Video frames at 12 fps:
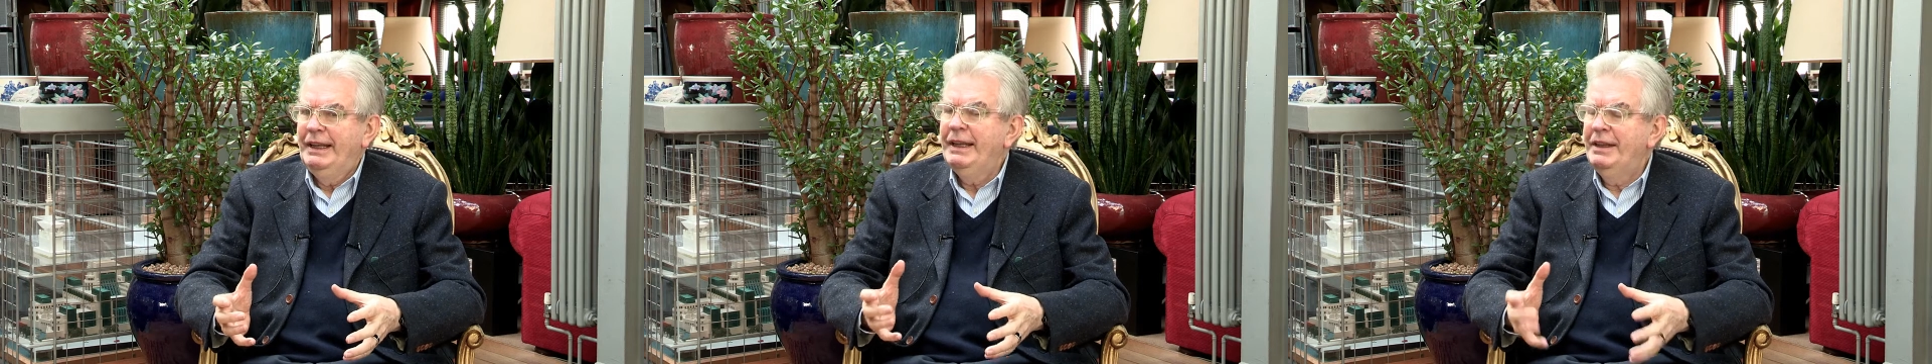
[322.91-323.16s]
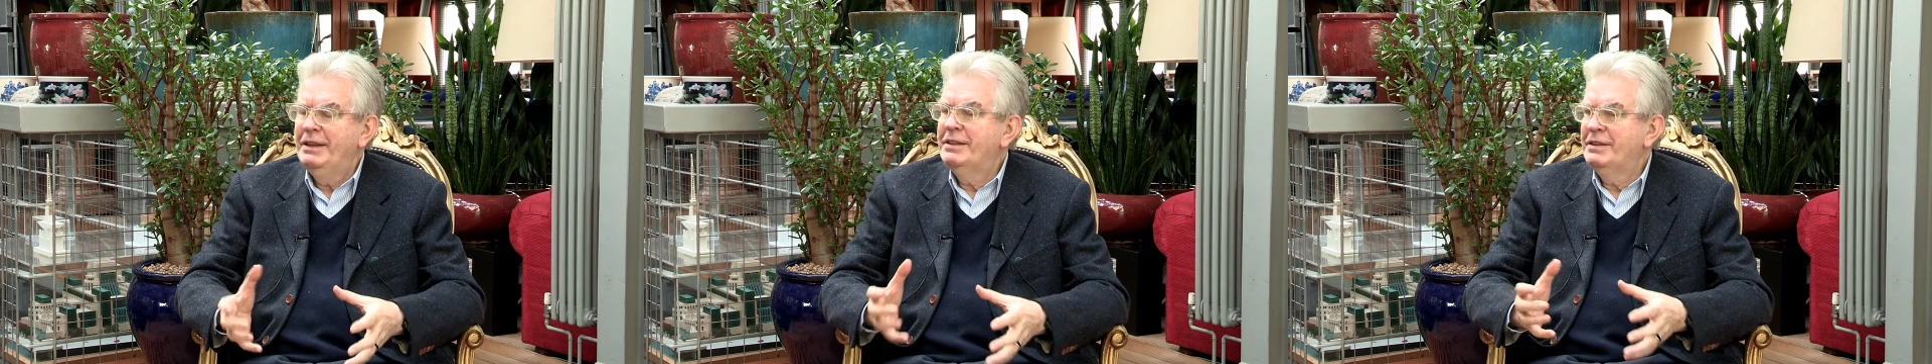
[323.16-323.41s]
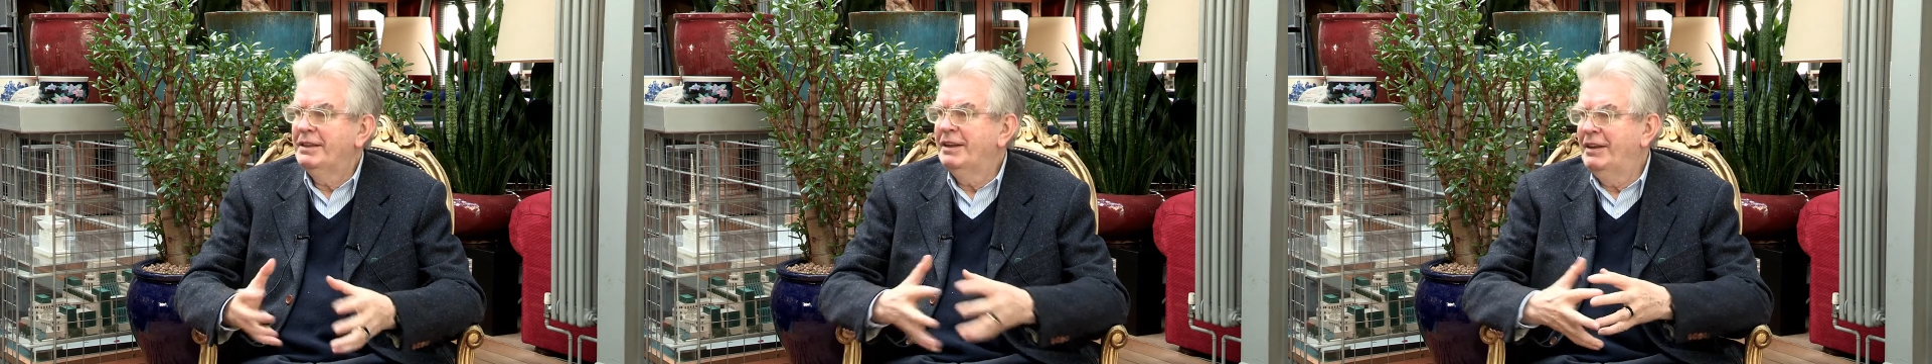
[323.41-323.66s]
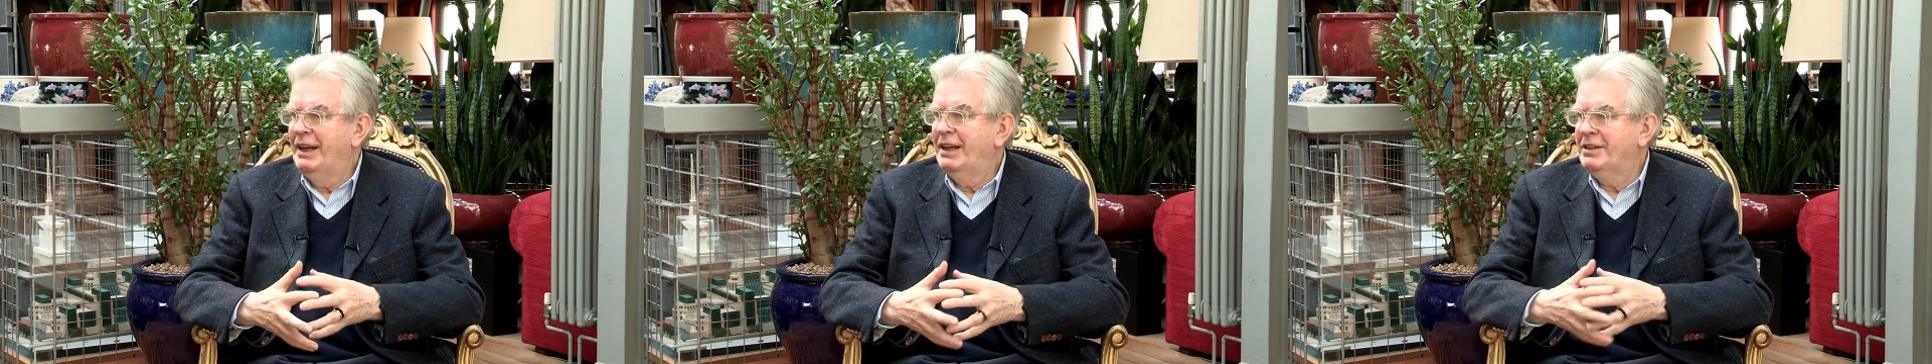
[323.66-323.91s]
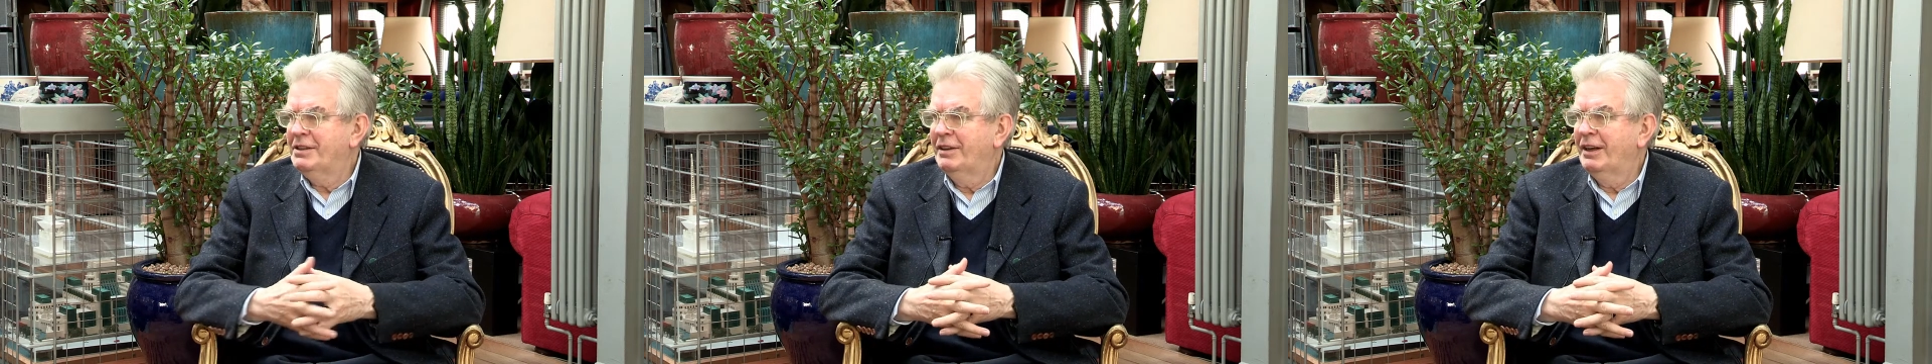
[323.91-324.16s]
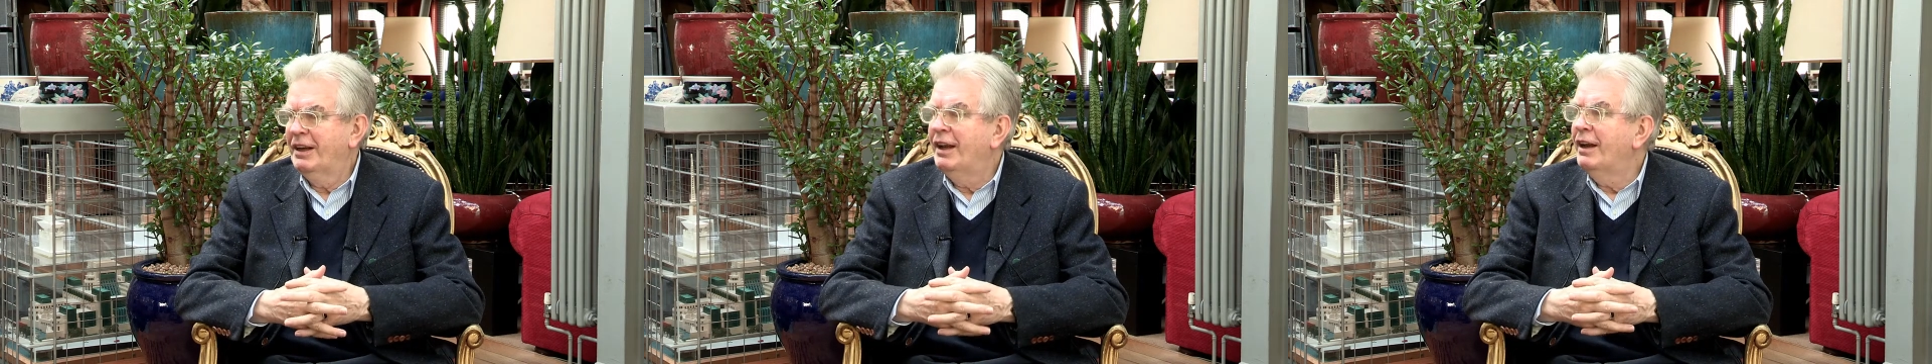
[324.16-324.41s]
is an
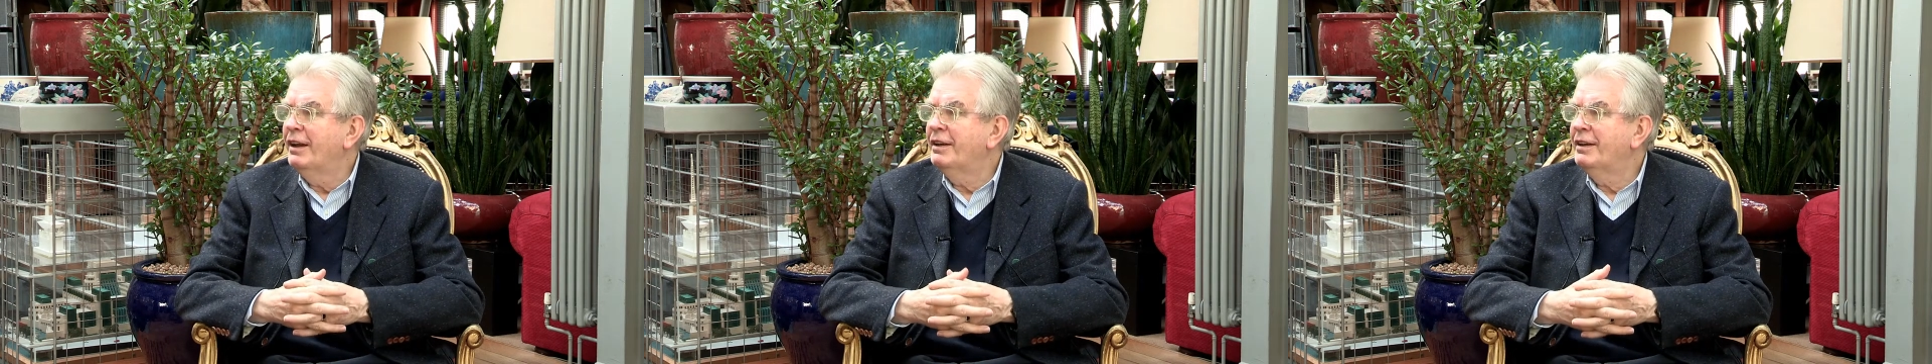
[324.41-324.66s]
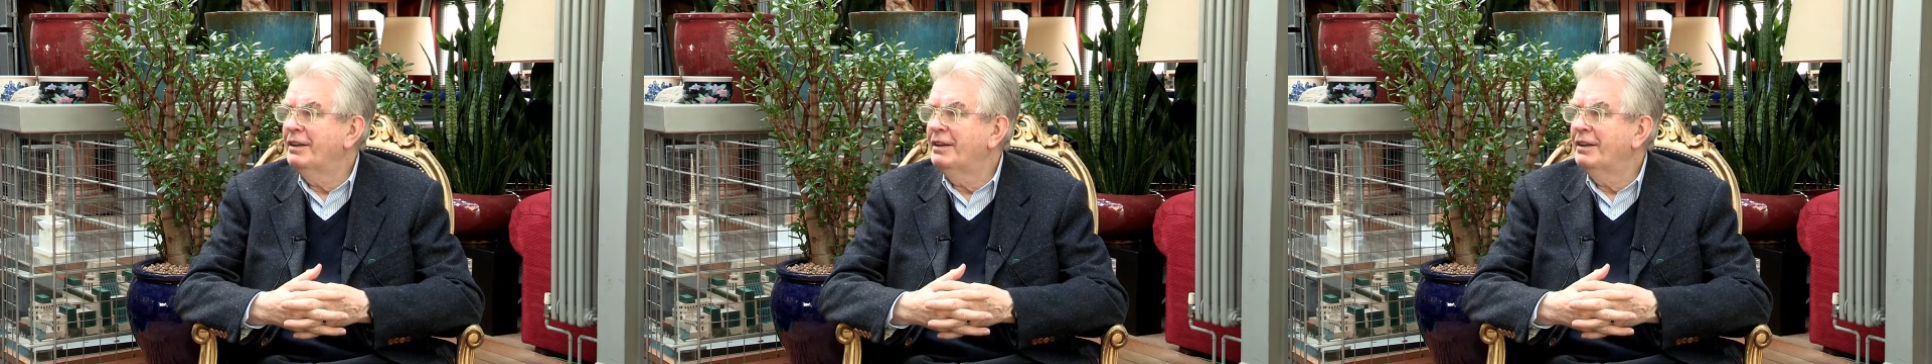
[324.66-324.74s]
excellent client.